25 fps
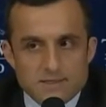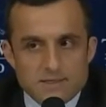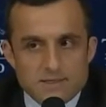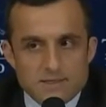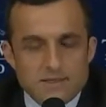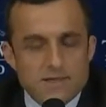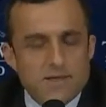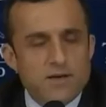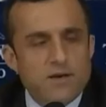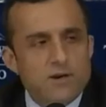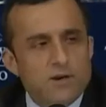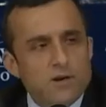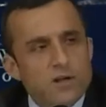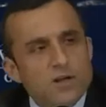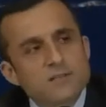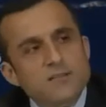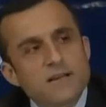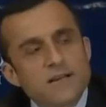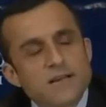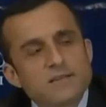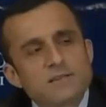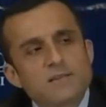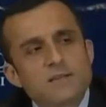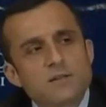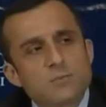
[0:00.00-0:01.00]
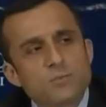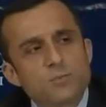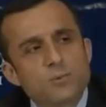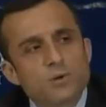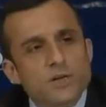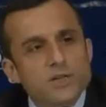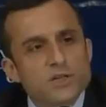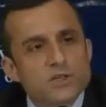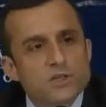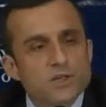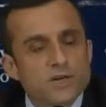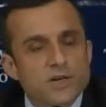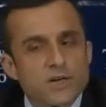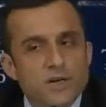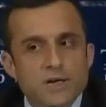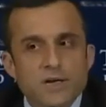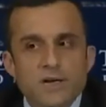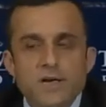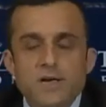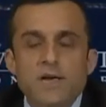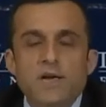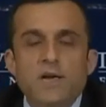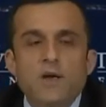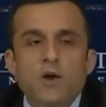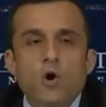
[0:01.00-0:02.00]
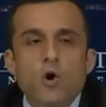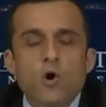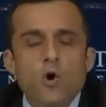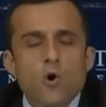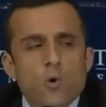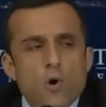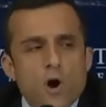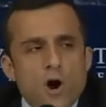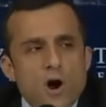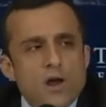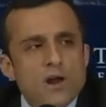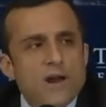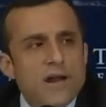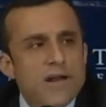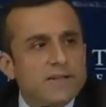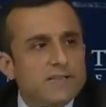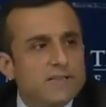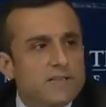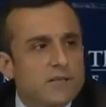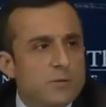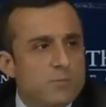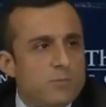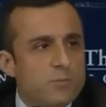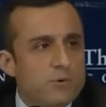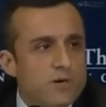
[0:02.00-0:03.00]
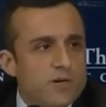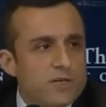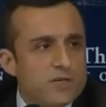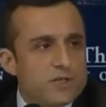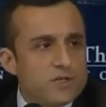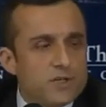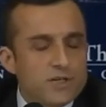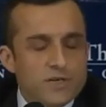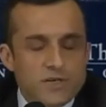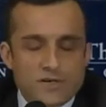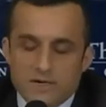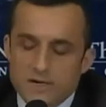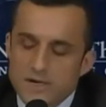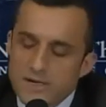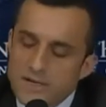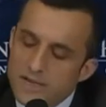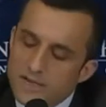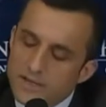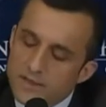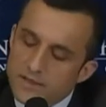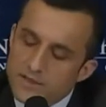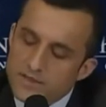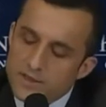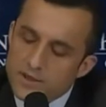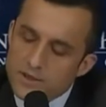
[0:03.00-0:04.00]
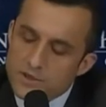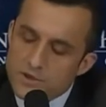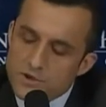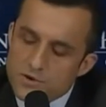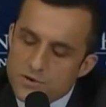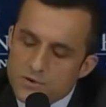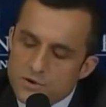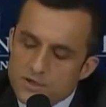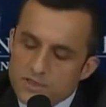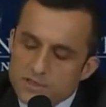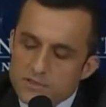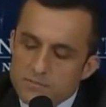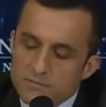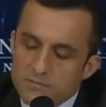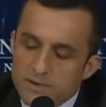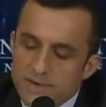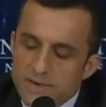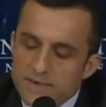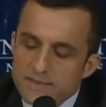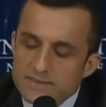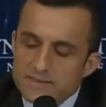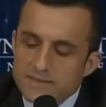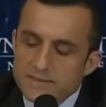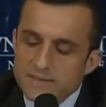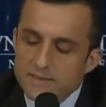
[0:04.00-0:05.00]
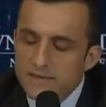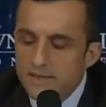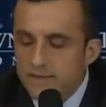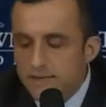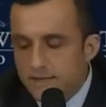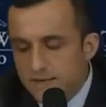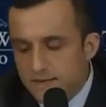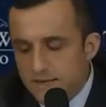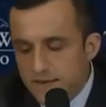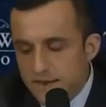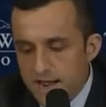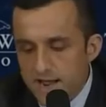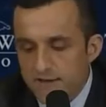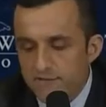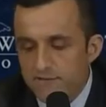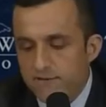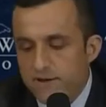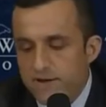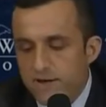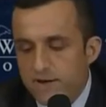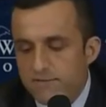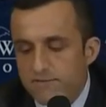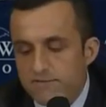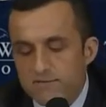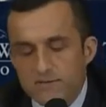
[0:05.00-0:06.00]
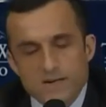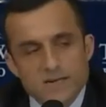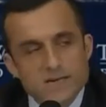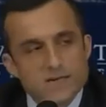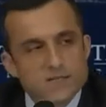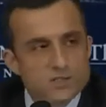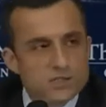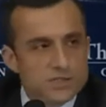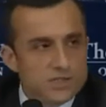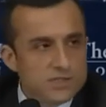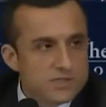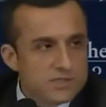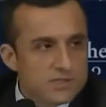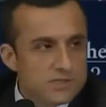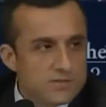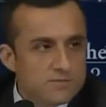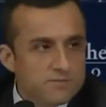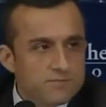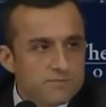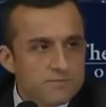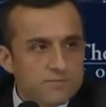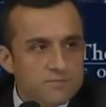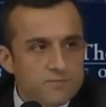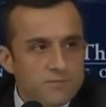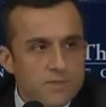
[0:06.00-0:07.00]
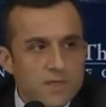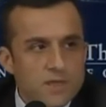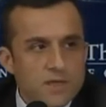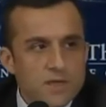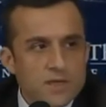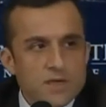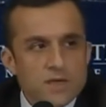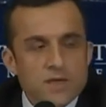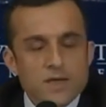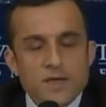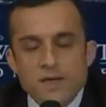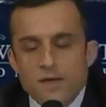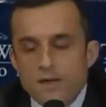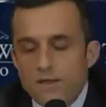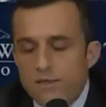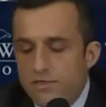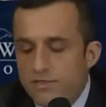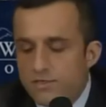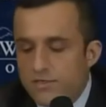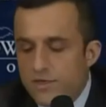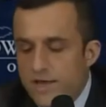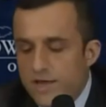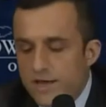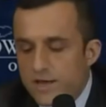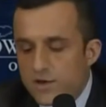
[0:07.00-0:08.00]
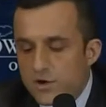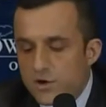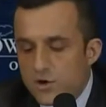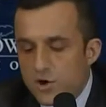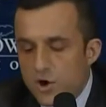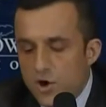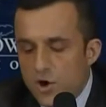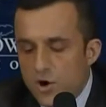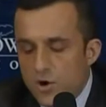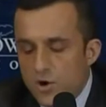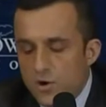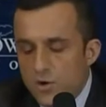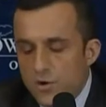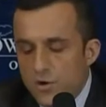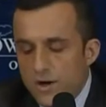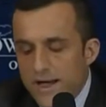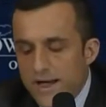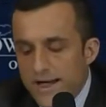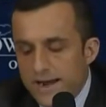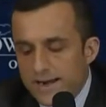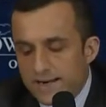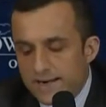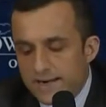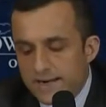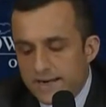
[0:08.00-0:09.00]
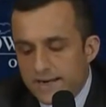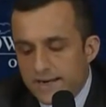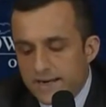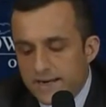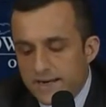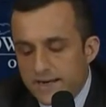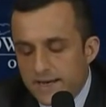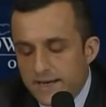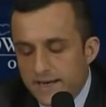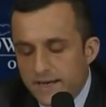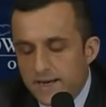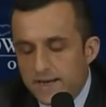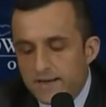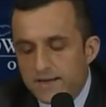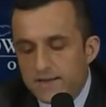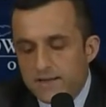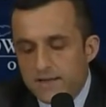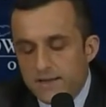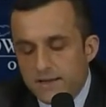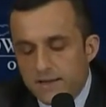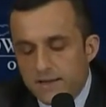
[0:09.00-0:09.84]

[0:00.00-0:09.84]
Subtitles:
They are not under pressure. Who are under pressure? The US military in the Afghan villages. They go and they kill